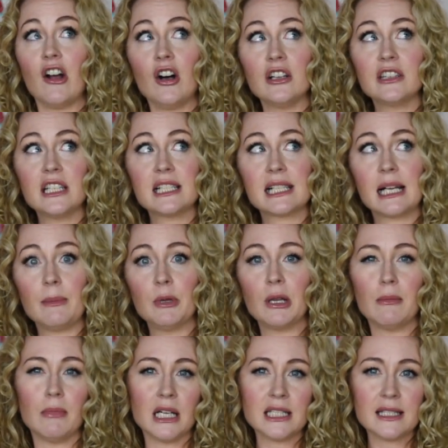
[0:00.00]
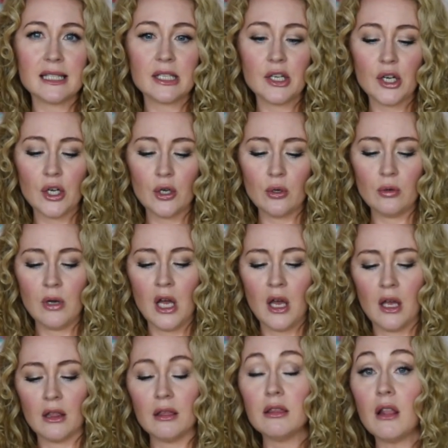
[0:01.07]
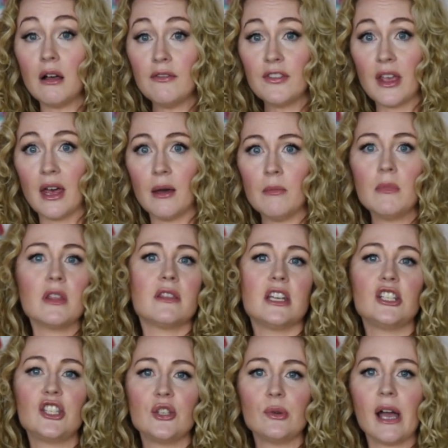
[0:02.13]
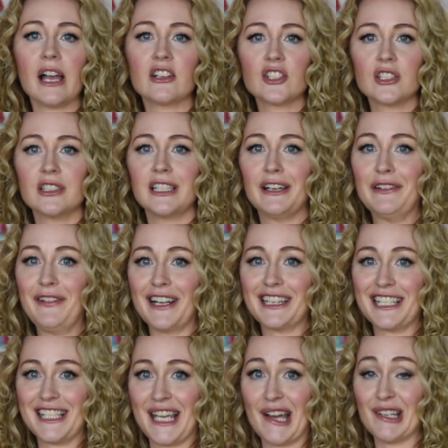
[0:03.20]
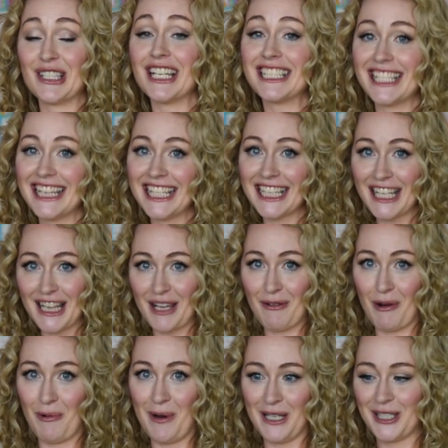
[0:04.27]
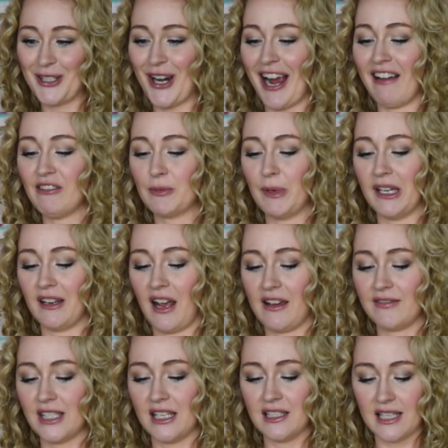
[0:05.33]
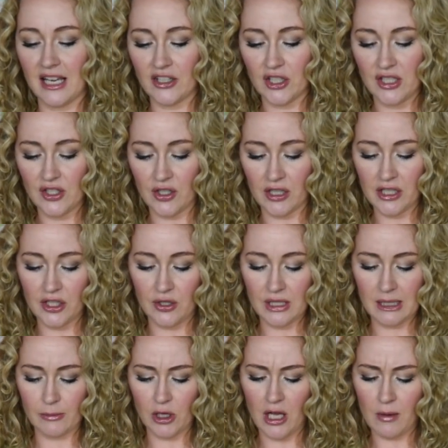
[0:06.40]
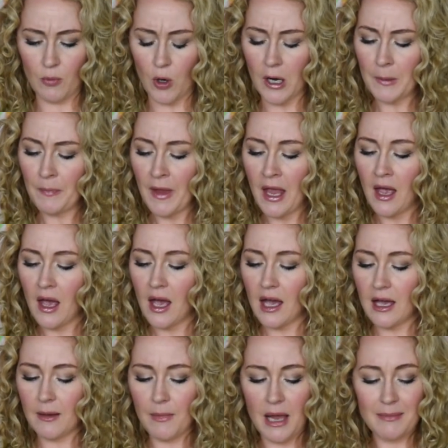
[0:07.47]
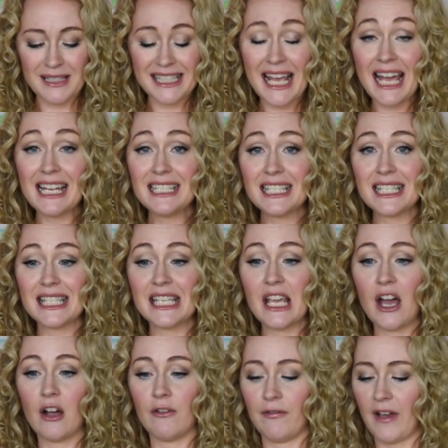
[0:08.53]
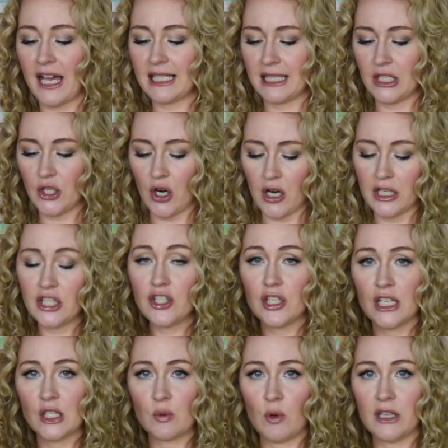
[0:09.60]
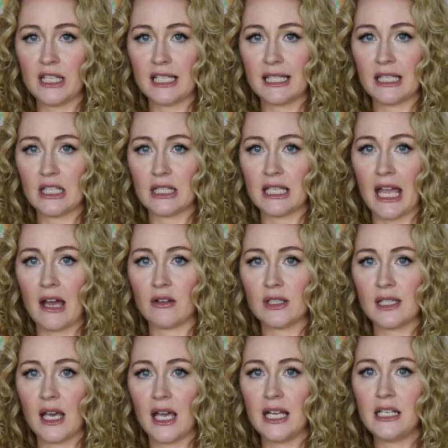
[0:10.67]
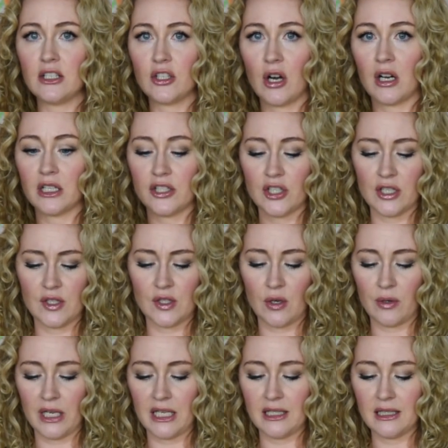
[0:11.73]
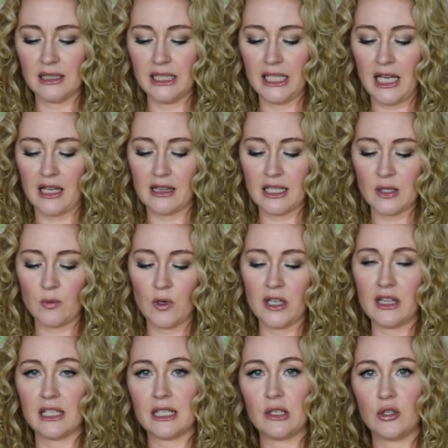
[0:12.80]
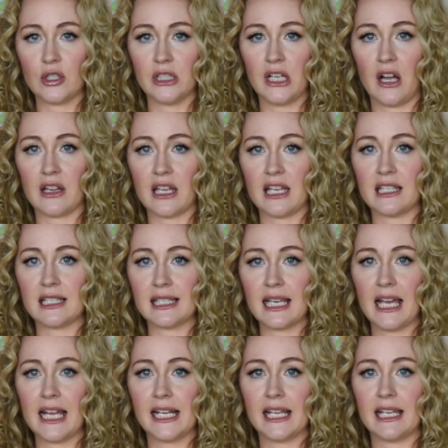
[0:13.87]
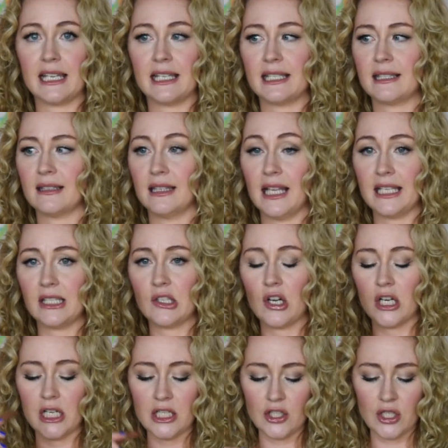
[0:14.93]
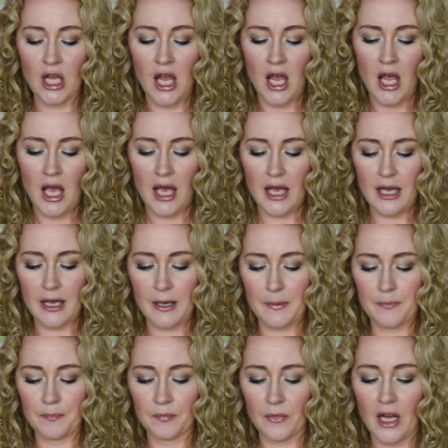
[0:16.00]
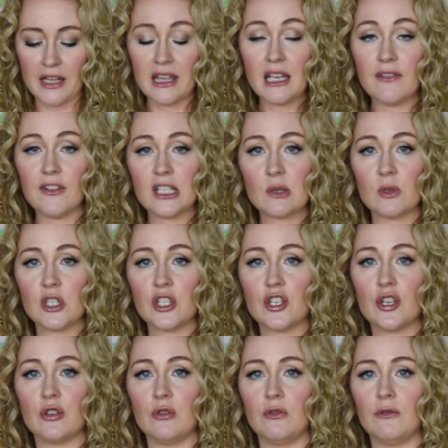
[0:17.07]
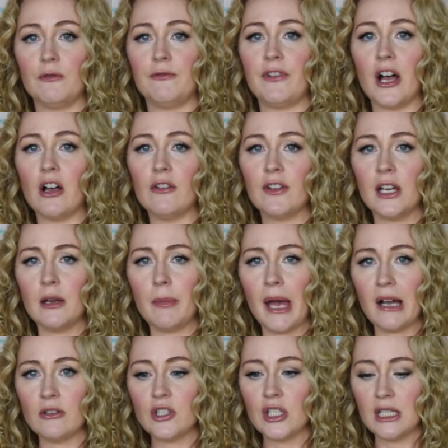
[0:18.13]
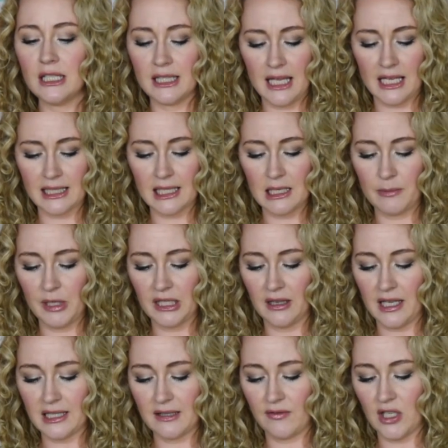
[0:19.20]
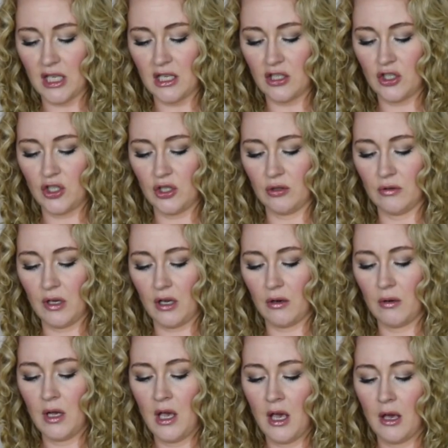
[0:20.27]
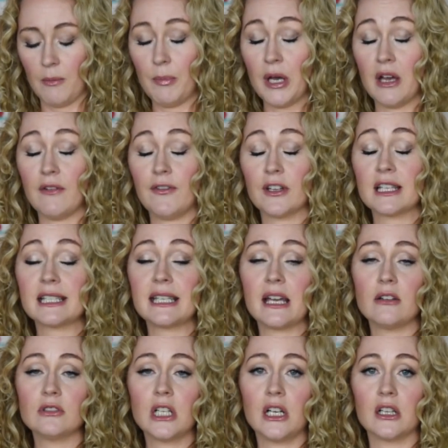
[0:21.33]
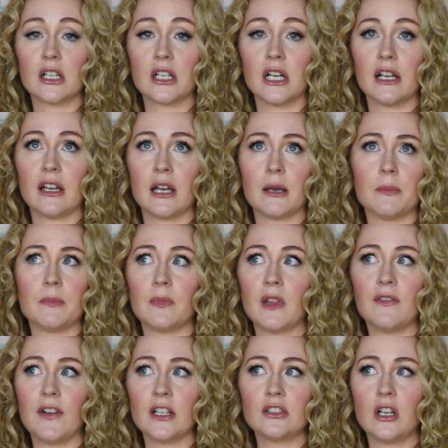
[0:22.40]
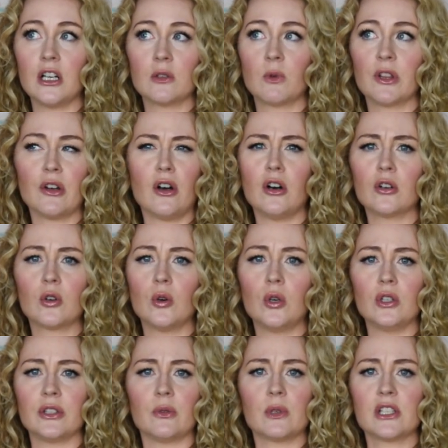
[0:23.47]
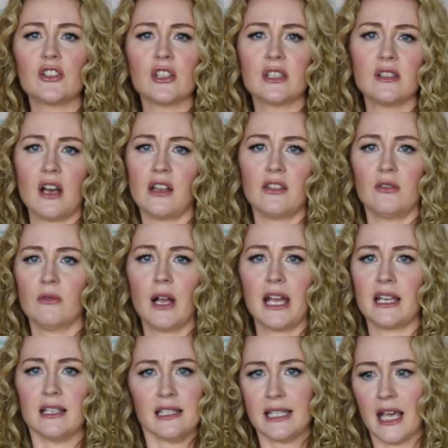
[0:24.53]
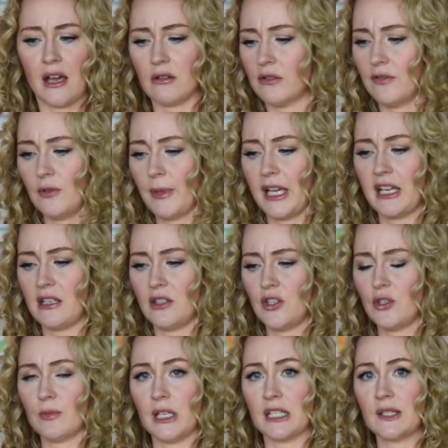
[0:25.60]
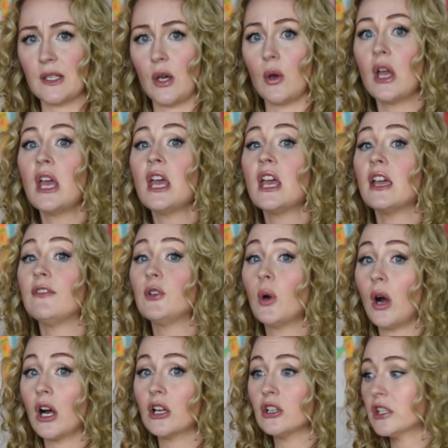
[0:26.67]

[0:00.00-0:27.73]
hauled these a couple of months ago. Love them. They do actually affect the sound. I did think that they were witchcraft, but I've since actually started using them a lot more. I'm sad to see how fast they tarnish. This one that sits on the outside tarnishes so easily, and this one that's usually on the inside is less tarnished. I think if I switch to velvet pouches, that's going to be less of an issue though. But for the sound color, if I'd gone with all gold, it was just not the right sound for my instrument. So if you are